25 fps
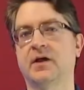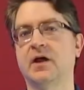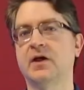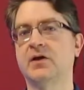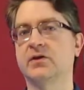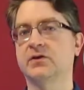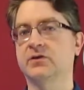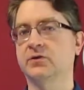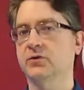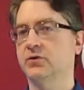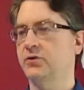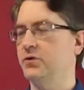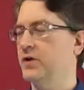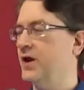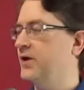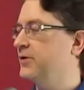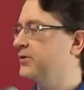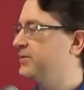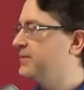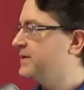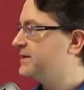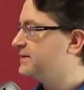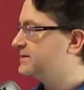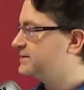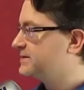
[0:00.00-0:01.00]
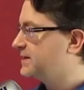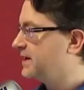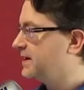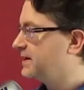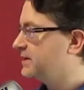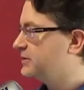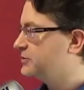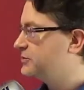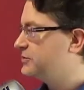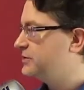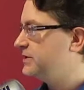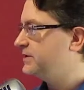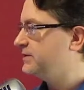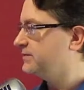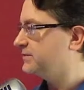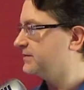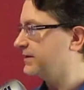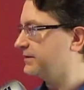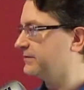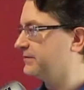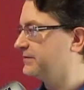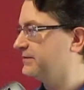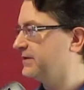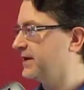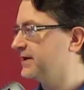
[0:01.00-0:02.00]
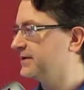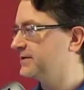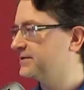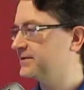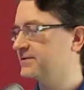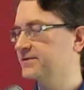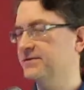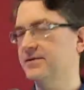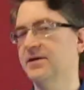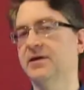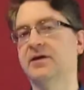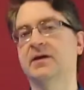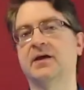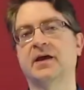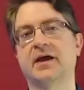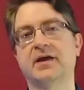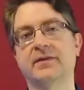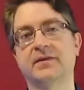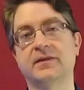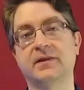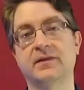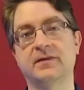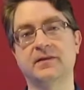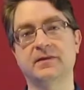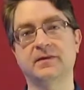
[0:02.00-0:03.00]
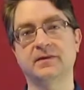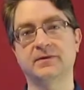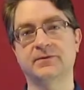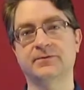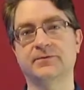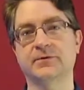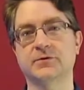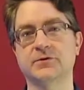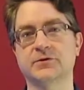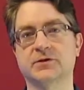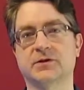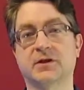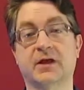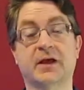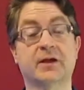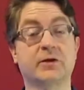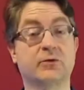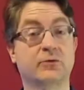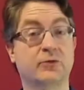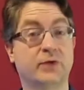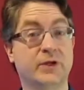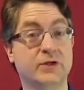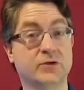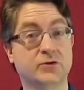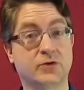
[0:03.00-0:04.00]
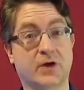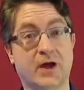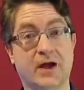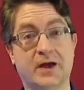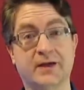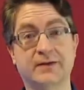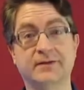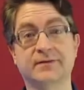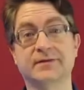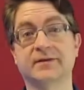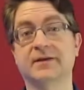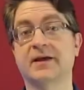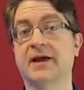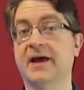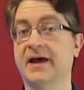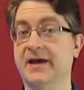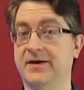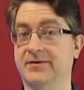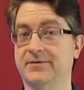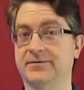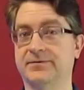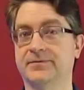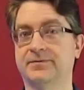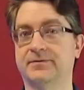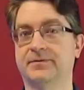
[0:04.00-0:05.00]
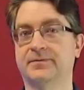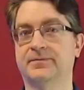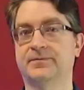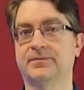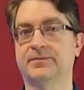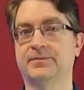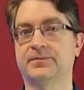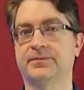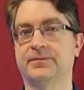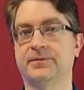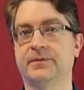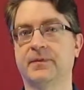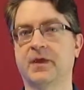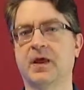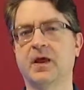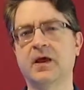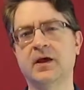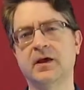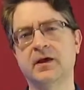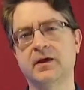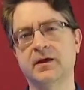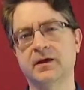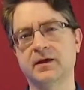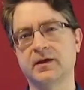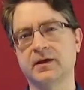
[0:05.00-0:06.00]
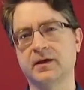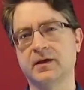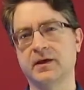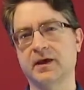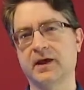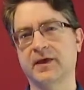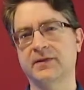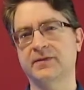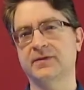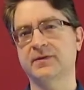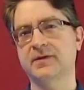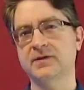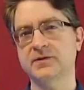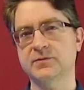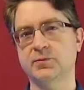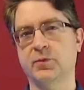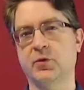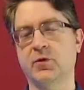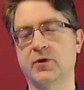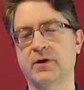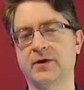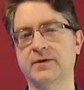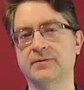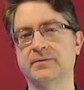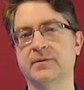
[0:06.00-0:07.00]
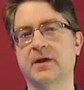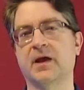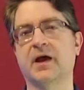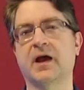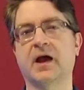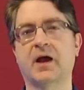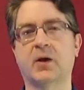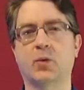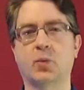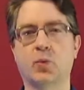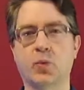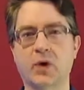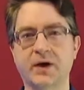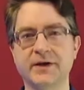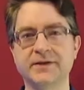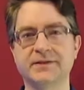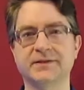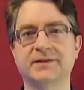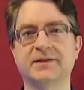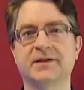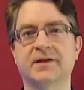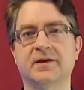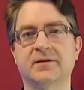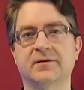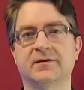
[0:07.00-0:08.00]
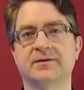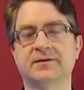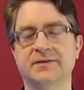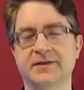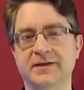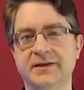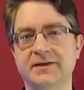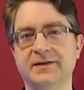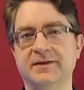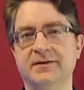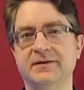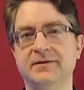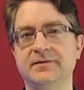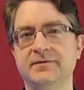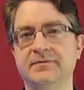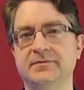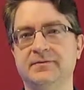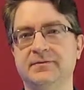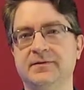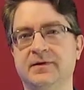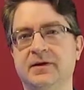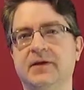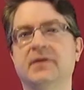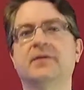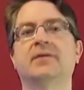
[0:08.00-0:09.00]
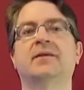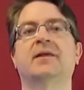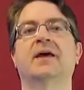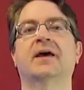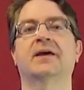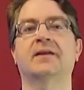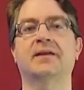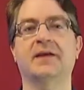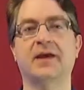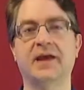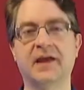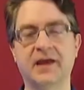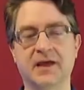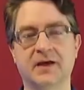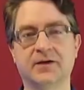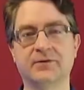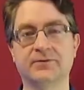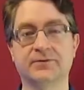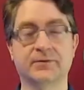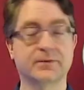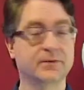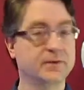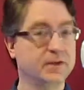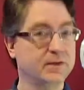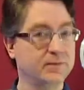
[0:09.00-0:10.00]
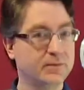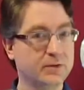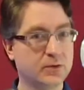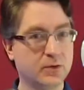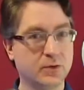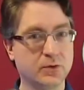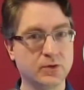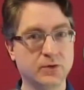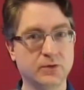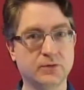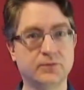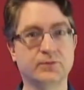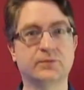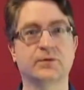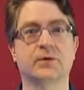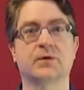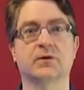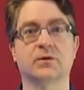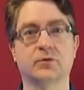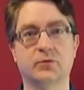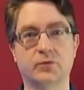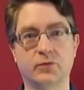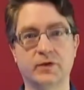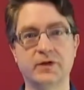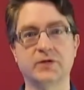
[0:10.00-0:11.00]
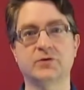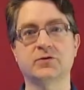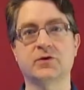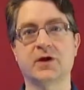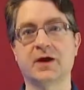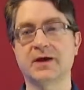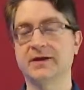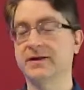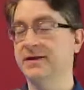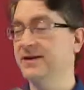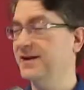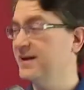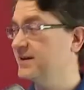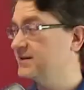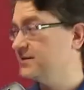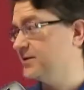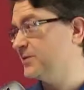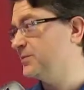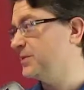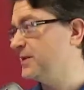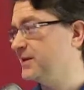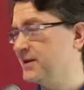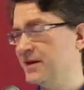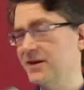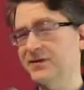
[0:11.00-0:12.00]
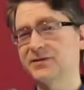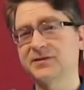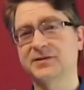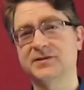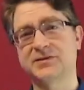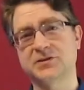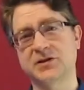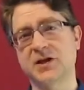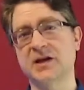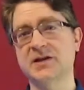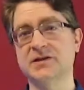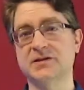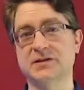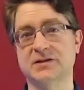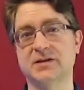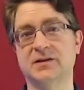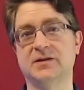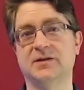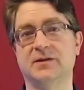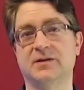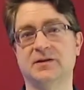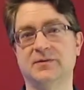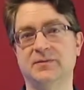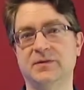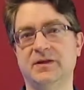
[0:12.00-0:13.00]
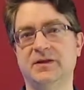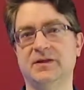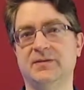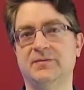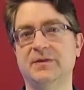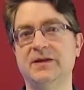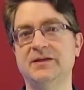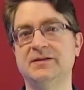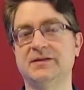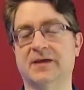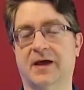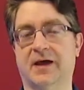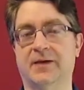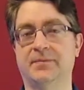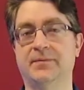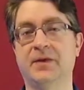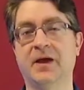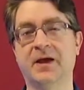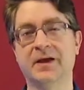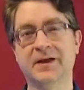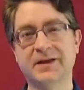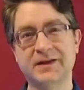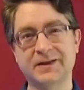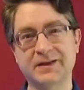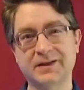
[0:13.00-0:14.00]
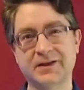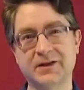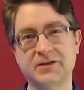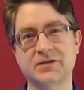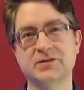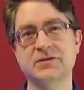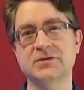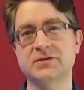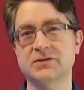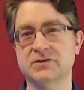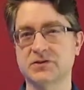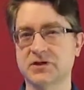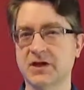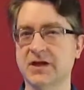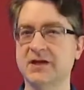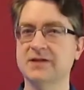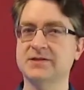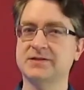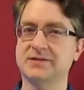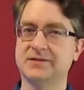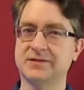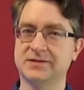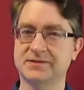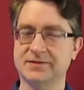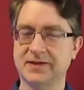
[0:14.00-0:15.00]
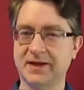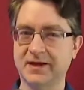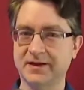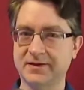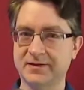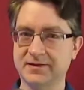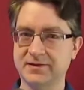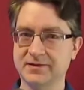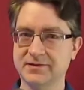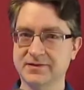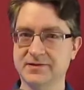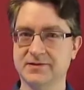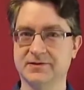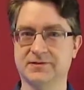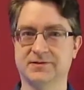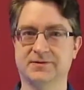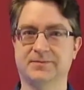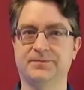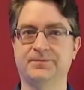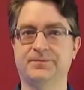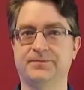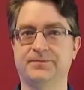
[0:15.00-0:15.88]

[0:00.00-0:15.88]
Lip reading: So now I'm in the state g of f of x, and then the first client retries f. At this point, I want to guarantee that f, even though you've retried it and something else has changed in the meantime, doesn't change the state of the system.